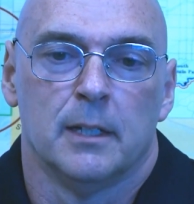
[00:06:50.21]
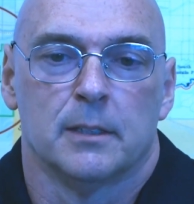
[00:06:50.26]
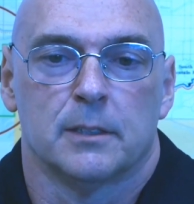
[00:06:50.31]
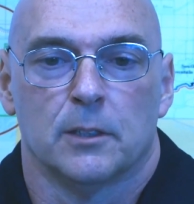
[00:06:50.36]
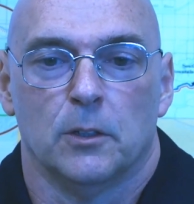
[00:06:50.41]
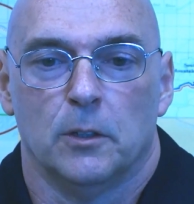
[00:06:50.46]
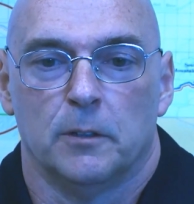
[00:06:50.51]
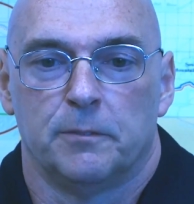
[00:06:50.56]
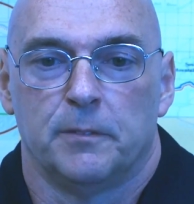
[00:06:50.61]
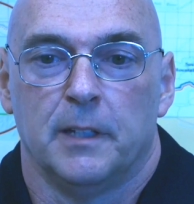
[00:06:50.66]

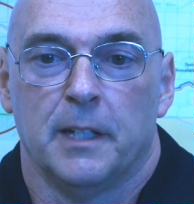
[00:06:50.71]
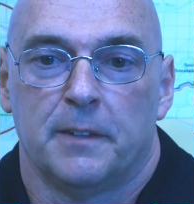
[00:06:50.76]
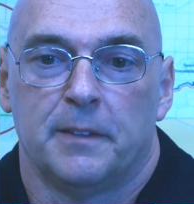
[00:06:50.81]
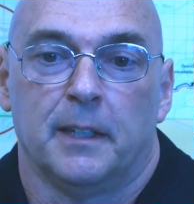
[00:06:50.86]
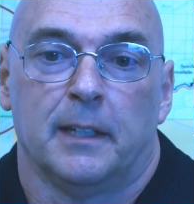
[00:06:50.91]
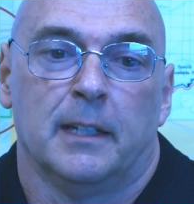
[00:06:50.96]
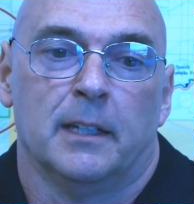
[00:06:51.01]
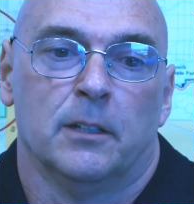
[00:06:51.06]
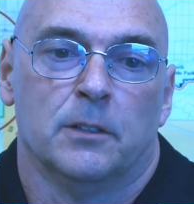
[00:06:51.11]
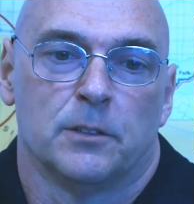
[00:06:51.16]
So if
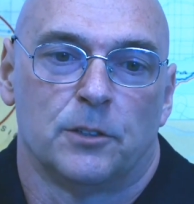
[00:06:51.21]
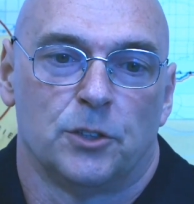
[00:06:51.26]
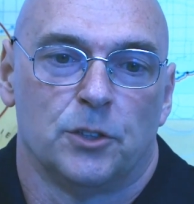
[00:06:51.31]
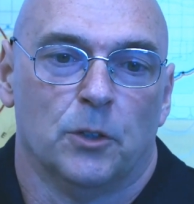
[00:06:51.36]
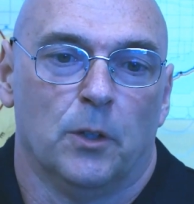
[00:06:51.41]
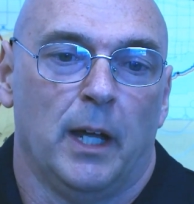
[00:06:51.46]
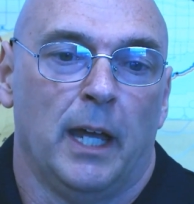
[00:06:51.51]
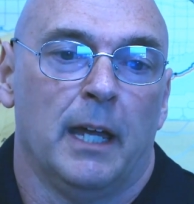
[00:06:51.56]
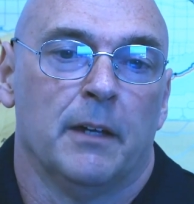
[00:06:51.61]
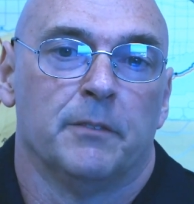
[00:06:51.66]
nothing else,
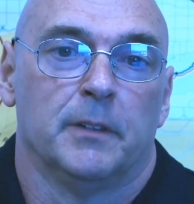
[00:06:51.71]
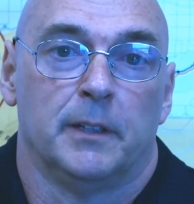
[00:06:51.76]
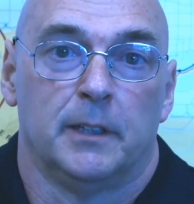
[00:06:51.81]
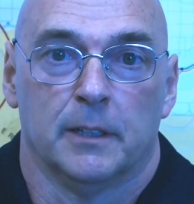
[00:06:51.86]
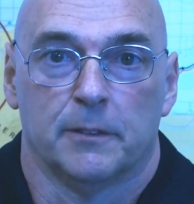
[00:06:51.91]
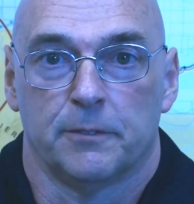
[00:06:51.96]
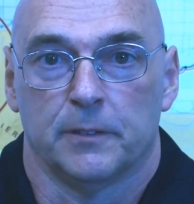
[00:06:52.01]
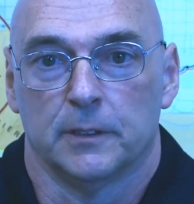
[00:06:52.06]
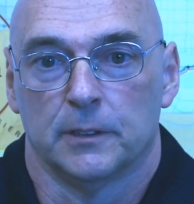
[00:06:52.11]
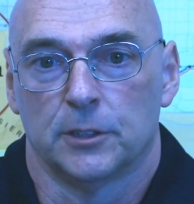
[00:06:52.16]
you'll have a
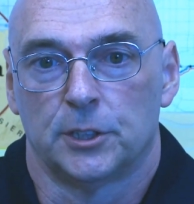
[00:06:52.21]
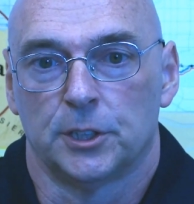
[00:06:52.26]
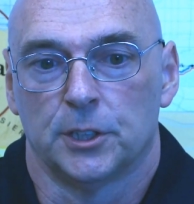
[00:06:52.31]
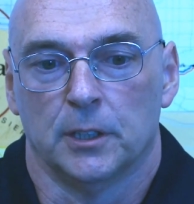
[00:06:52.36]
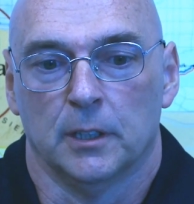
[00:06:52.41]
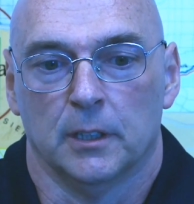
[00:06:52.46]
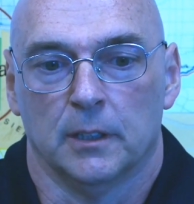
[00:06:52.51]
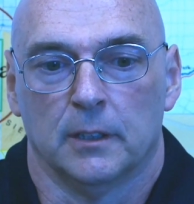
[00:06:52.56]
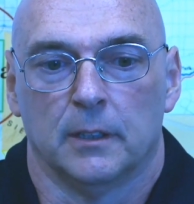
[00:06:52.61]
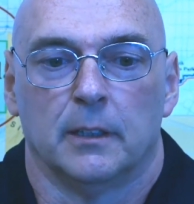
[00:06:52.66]
different
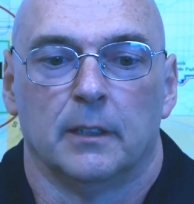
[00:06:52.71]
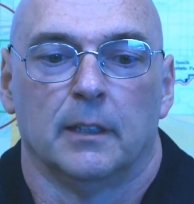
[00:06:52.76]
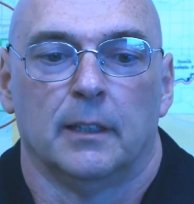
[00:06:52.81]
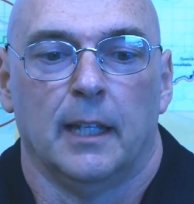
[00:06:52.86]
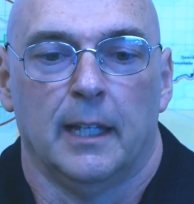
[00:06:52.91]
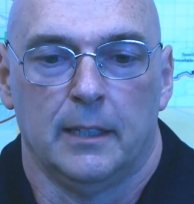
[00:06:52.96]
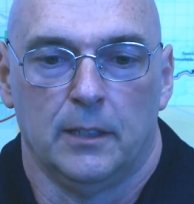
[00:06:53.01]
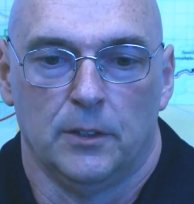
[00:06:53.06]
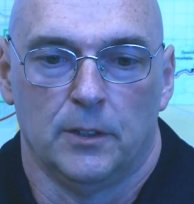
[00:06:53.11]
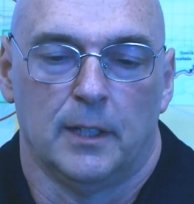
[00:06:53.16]
shirt
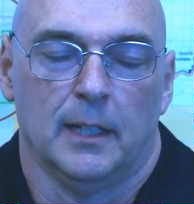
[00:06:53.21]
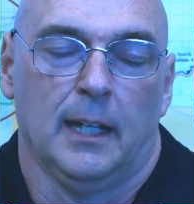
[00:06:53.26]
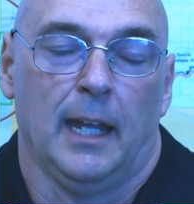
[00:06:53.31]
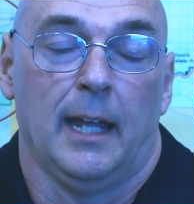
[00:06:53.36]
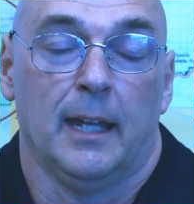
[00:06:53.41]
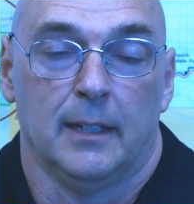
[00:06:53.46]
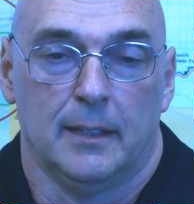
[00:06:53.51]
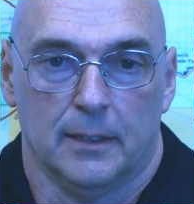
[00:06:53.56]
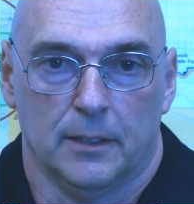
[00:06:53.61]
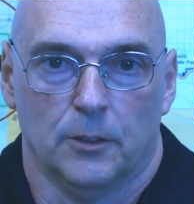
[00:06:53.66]
that you can
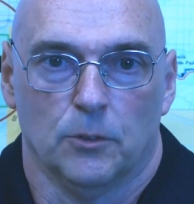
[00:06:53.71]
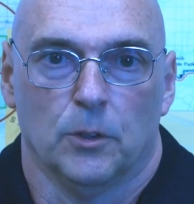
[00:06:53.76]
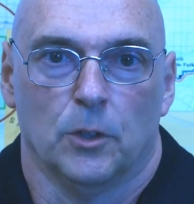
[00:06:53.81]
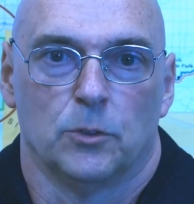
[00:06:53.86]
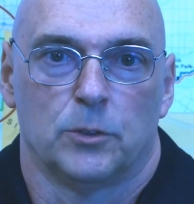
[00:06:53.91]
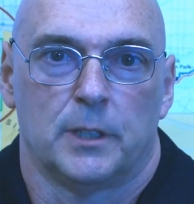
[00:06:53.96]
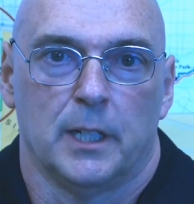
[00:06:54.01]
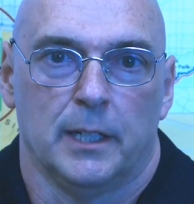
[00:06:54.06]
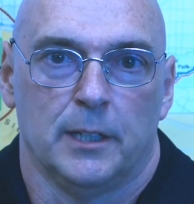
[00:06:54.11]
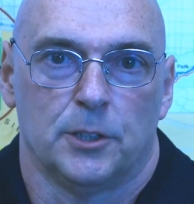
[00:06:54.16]
add into
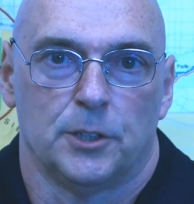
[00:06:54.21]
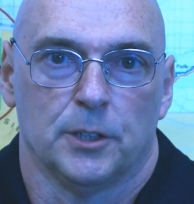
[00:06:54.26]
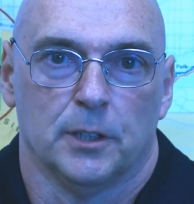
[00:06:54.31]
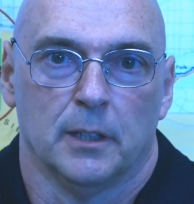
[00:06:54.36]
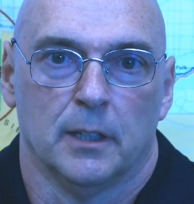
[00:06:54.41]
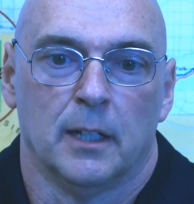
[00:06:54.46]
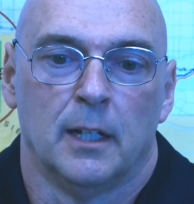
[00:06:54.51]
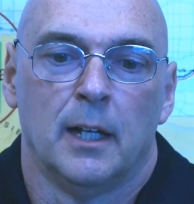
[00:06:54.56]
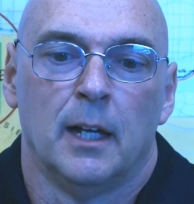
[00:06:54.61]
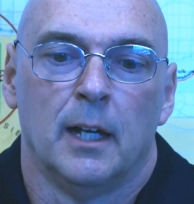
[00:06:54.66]
rotation.